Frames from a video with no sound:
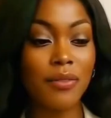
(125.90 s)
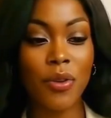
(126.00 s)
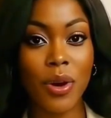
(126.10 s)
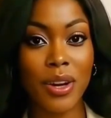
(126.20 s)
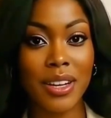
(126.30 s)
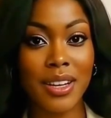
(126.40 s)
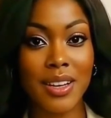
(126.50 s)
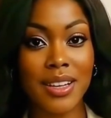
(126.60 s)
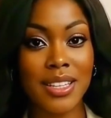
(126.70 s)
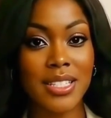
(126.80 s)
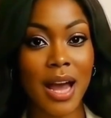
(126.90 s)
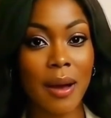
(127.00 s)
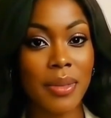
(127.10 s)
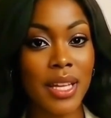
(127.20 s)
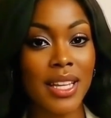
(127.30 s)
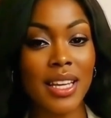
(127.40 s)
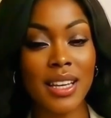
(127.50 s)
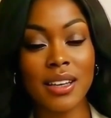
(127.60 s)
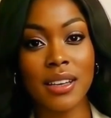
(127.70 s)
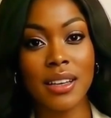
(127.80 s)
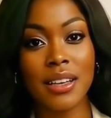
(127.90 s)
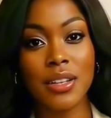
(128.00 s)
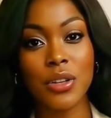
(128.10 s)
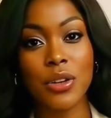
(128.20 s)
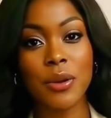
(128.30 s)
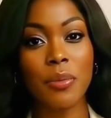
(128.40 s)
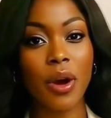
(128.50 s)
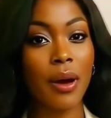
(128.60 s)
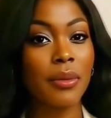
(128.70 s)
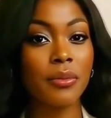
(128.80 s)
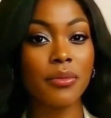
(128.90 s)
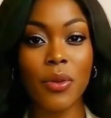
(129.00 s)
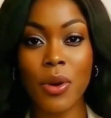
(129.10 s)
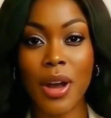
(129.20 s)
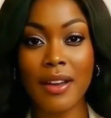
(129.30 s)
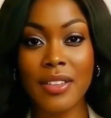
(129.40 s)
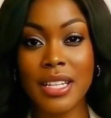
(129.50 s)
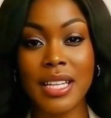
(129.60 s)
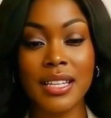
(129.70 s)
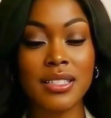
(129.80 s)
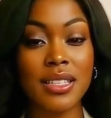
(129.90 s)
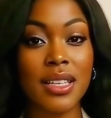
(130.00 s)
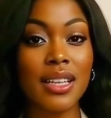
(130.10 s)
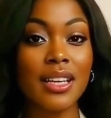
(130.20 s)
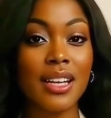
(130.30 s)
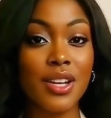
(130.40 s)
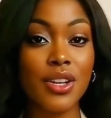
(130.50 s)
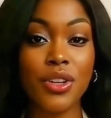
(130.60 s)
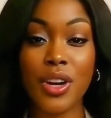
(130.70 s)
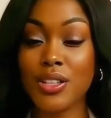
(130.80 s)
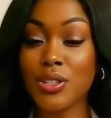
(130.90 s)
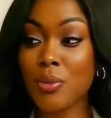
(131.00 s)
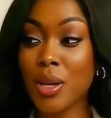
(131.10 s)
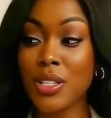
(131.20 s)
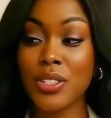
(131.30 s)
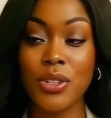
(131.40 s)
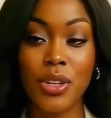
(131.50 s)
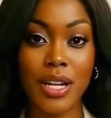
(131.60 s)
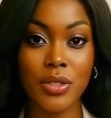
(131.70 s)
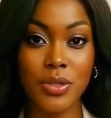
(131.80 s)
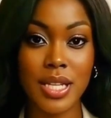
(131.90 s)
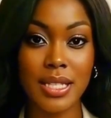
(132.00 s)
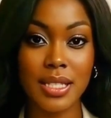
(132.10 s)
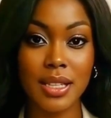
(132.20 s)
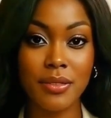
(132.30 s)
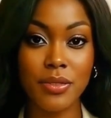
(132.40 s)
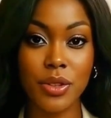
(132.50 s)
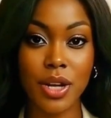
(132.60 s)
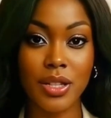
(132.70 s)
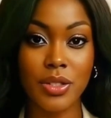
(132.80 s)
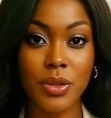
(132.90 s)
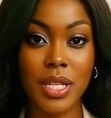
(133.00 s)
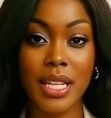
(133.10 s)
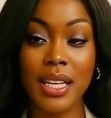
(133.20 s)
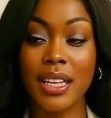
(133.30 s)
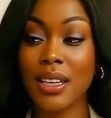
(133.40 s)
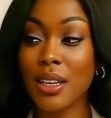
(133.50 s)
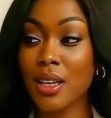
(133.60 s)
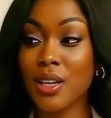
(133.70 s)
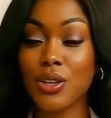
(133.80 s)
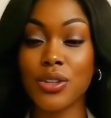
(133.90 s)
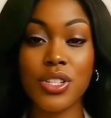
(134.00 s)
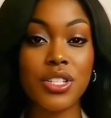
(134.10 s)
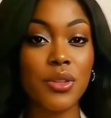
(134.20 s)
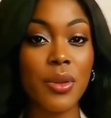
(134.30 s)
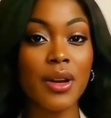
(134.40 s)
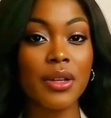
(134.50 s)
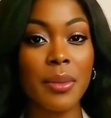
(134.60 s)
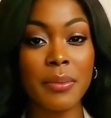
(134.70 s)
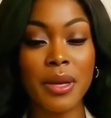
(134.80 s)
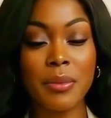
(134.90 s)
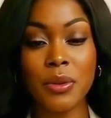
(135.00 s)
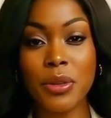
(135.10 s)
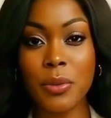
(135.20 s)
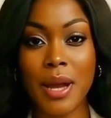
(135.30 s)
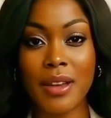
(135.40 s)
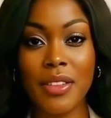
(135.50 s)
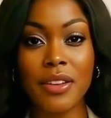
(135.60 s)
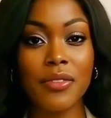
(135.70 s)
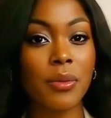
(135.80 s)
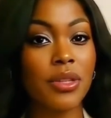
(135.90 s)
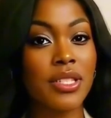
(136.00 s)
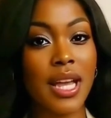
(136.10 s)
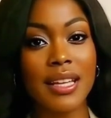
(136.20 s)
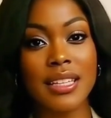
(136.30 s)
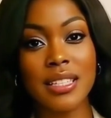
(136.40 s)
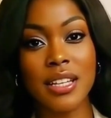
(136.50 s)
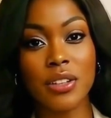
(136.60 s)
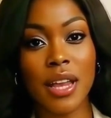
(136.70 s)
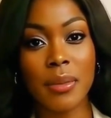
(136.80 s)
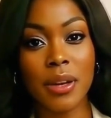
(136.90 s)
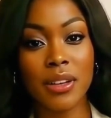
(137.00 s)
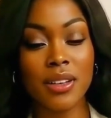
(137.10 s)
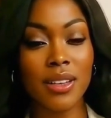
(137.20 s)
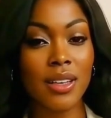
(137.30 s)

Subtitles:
4, stop thinking you're the problem for having needs. You're not too much, you're not too sensitive, you're not too needy. You're just surrounded by people who benefit from your silence and your labor.